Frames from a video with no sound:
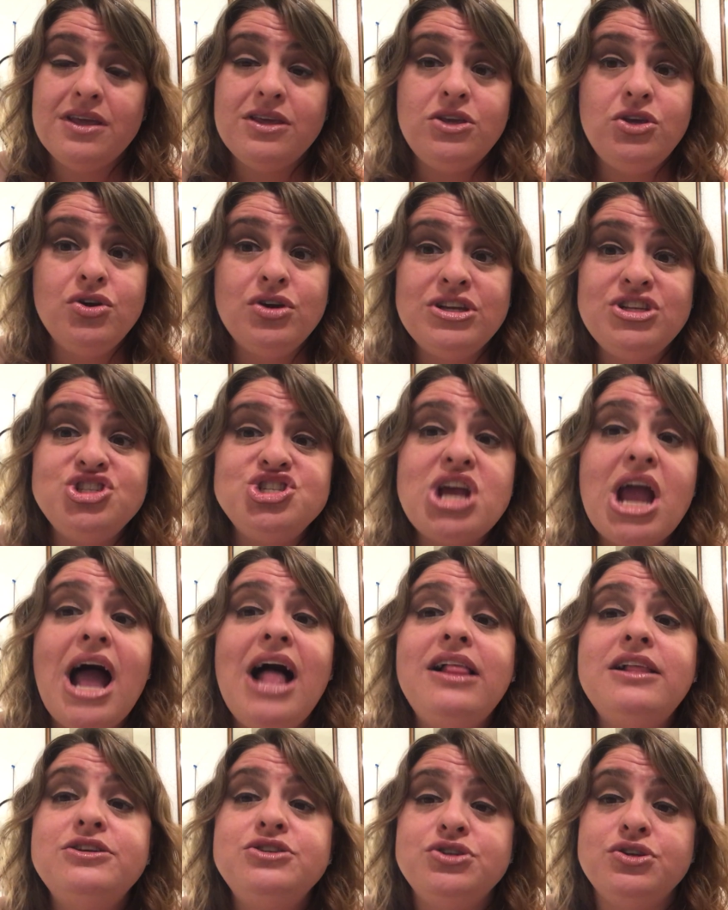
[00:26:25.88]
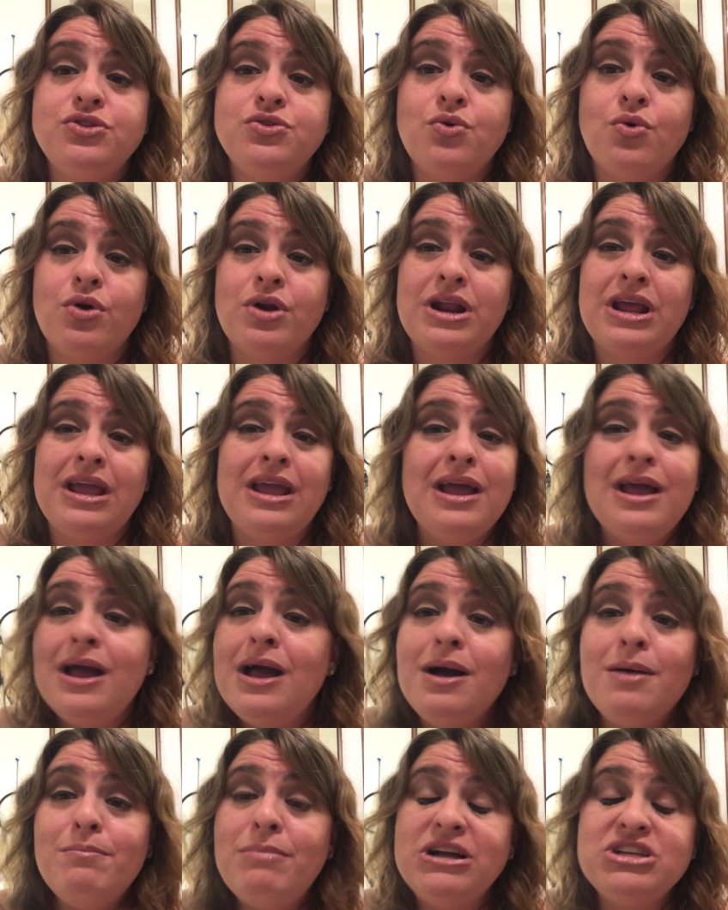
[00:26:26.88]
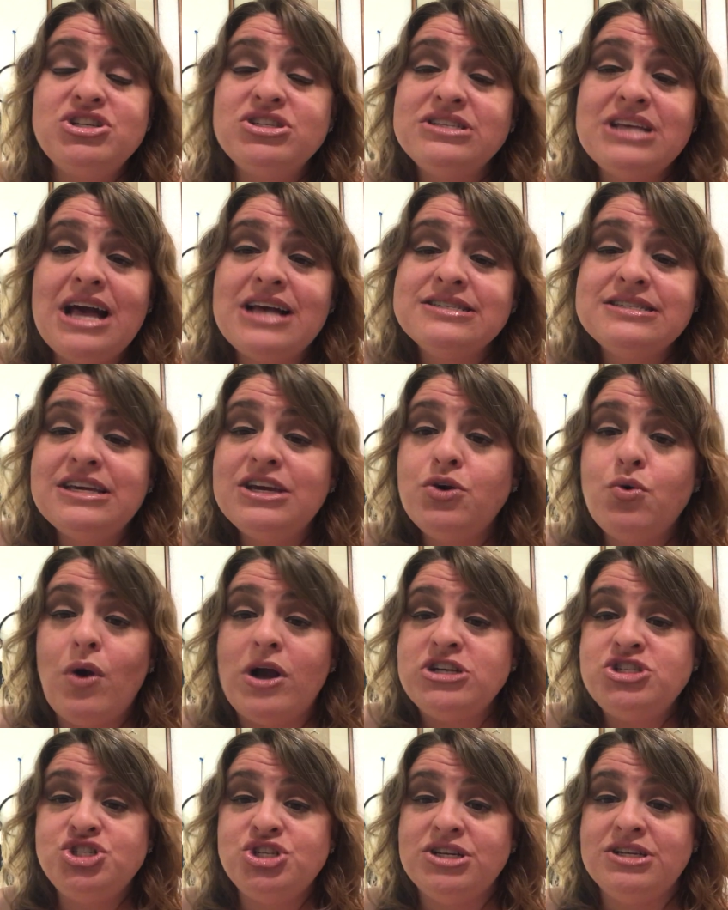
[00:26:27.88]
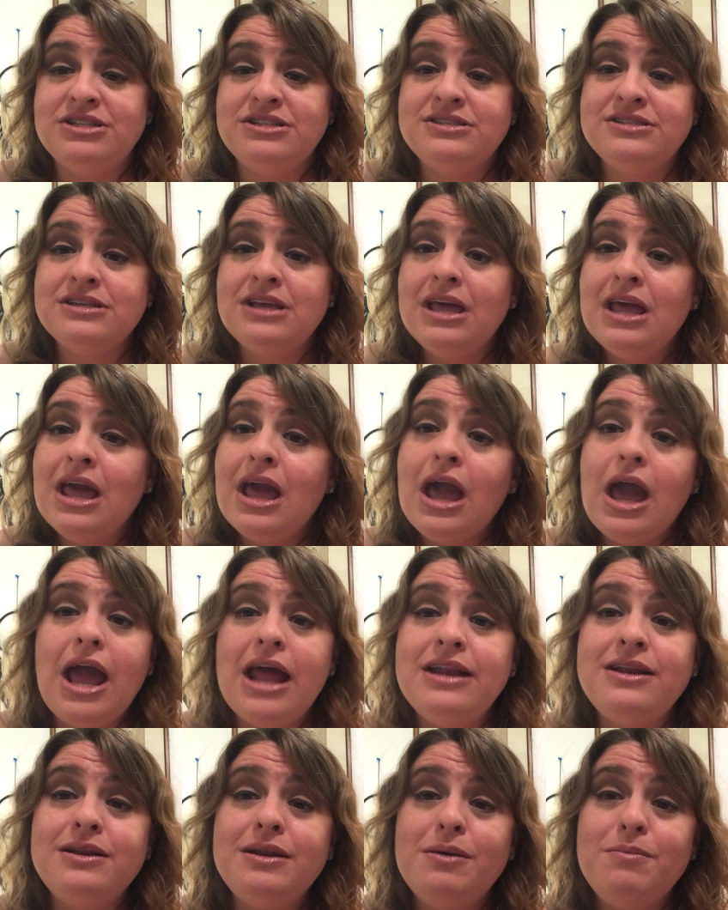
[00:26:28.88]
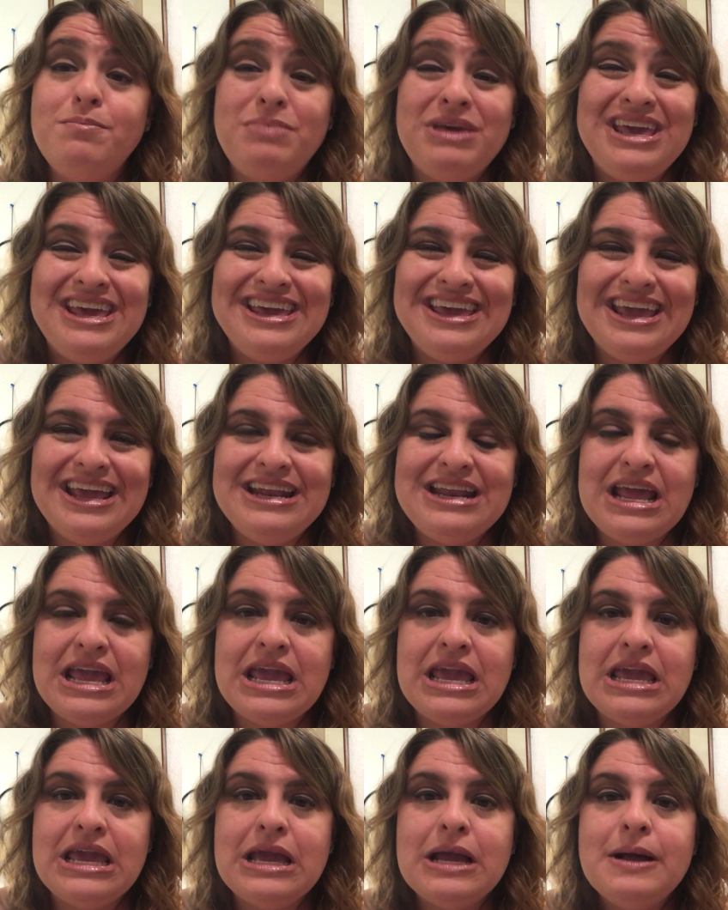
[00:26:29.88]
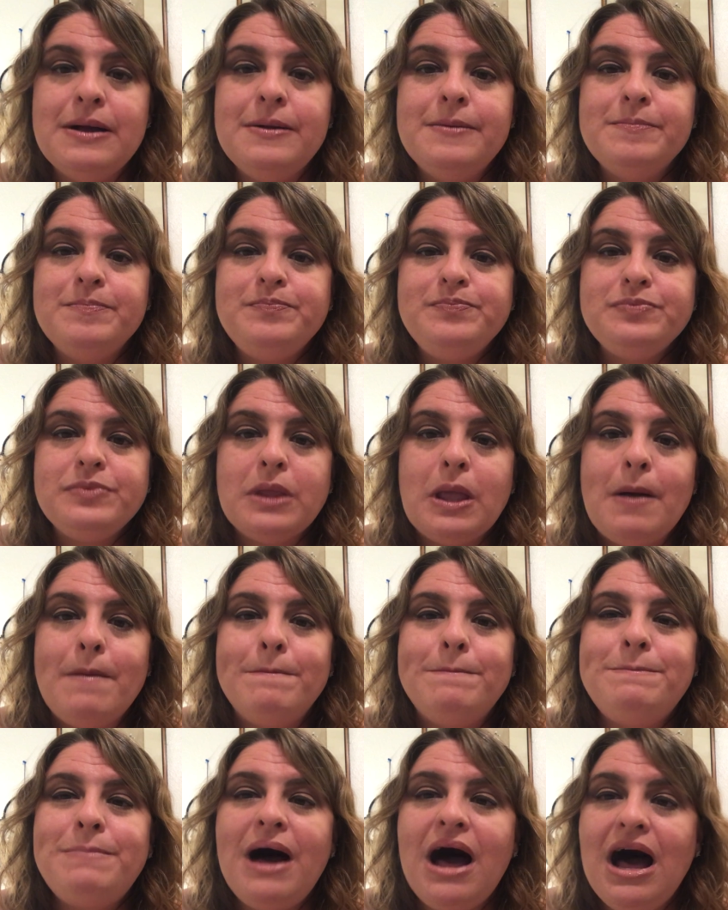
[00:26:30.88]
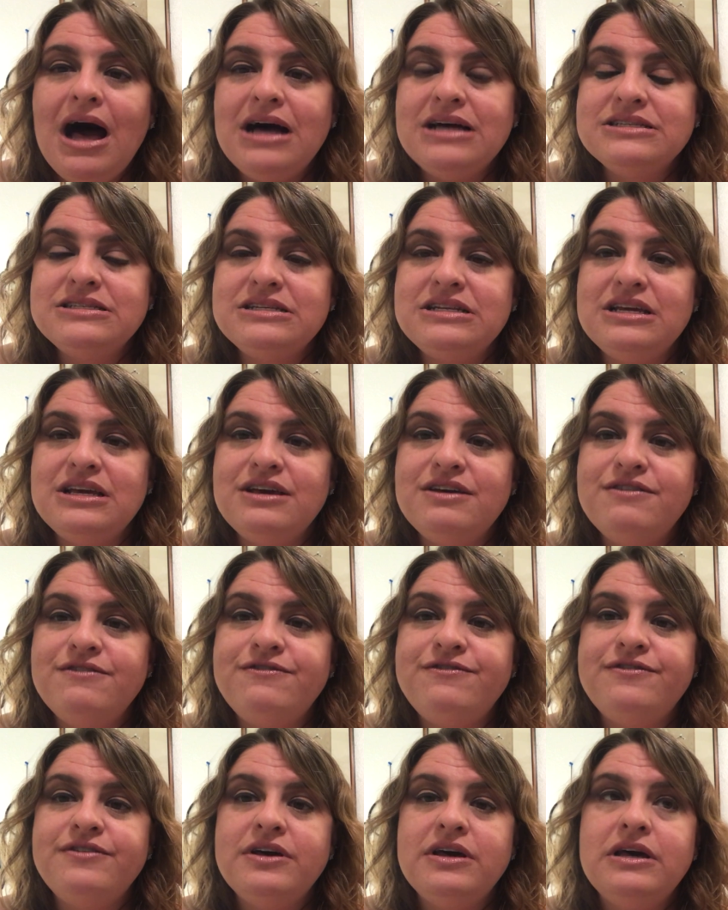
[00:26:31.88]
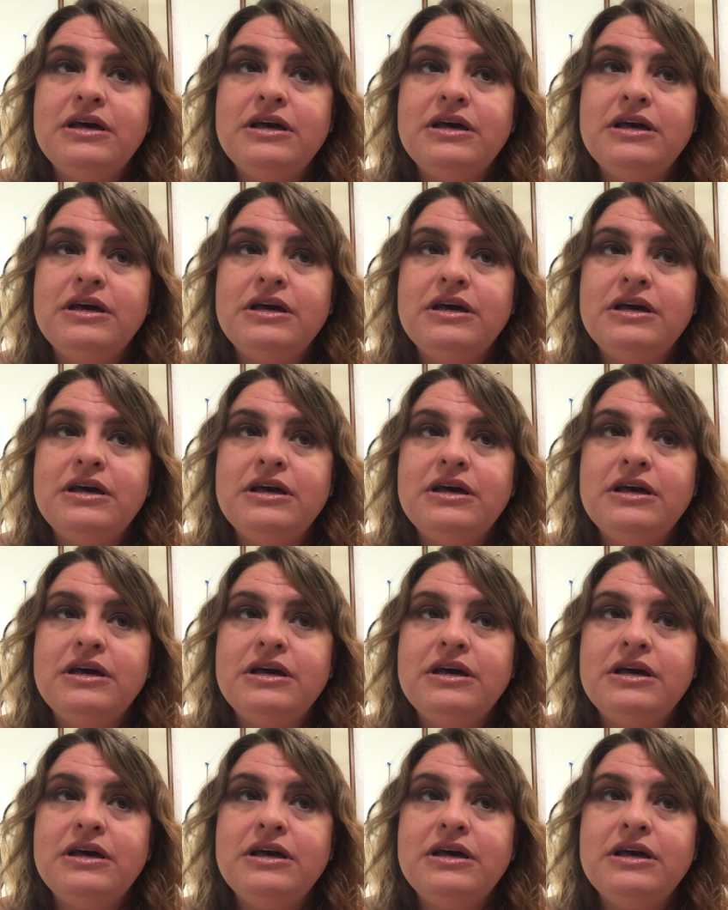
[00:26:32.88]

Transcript: You can challenge authority by just asking questions and being in a positive,